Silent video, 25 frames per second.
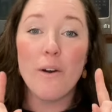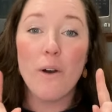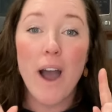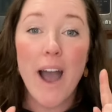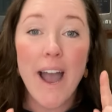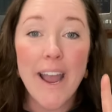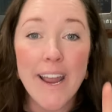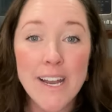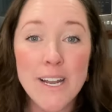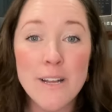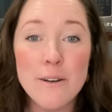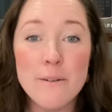
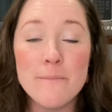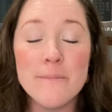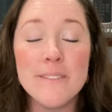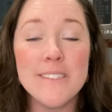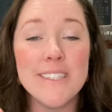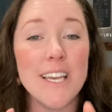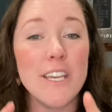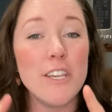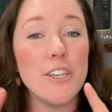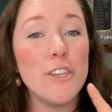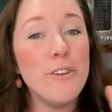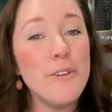items
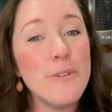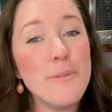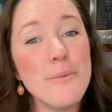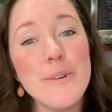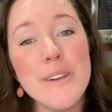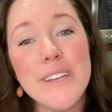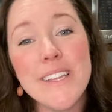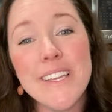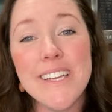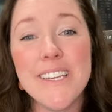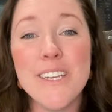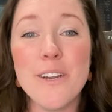that you
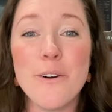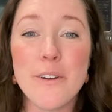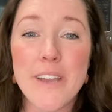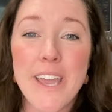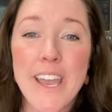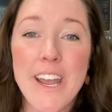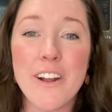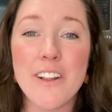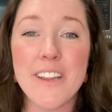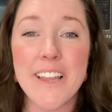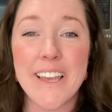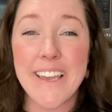really don't
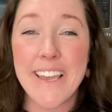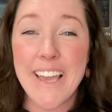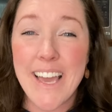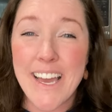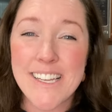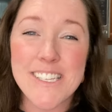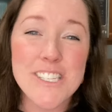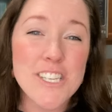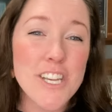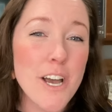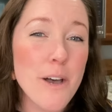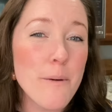care, like
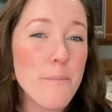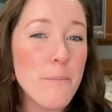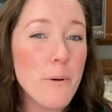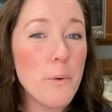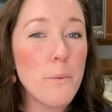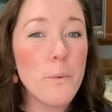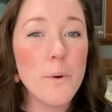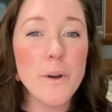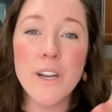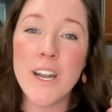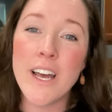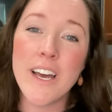ketchup,
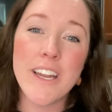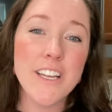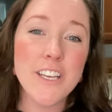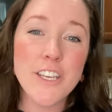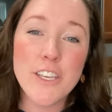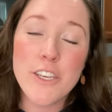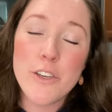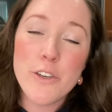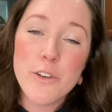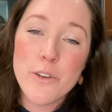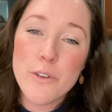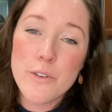we're not a
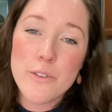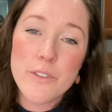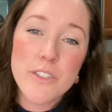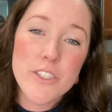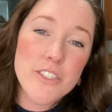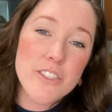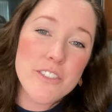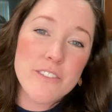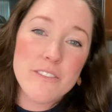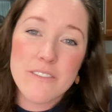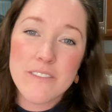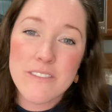
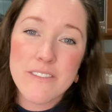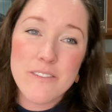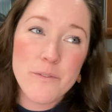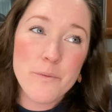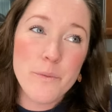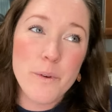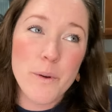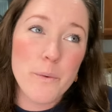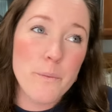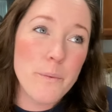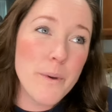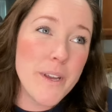huge
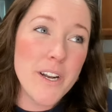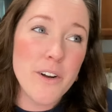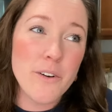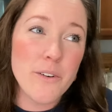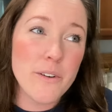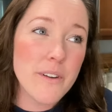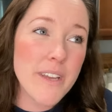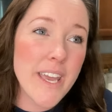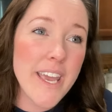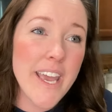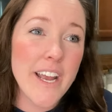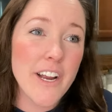we
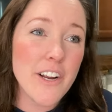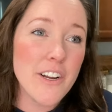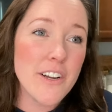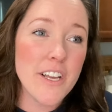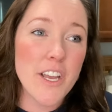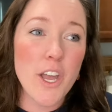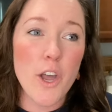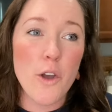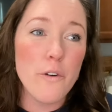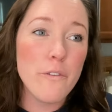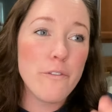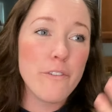don't care to
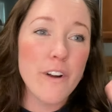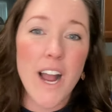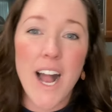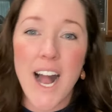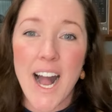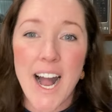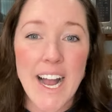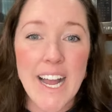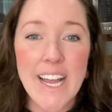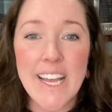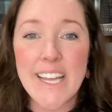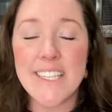go for
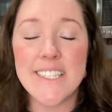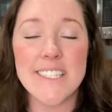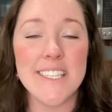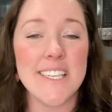Heinz.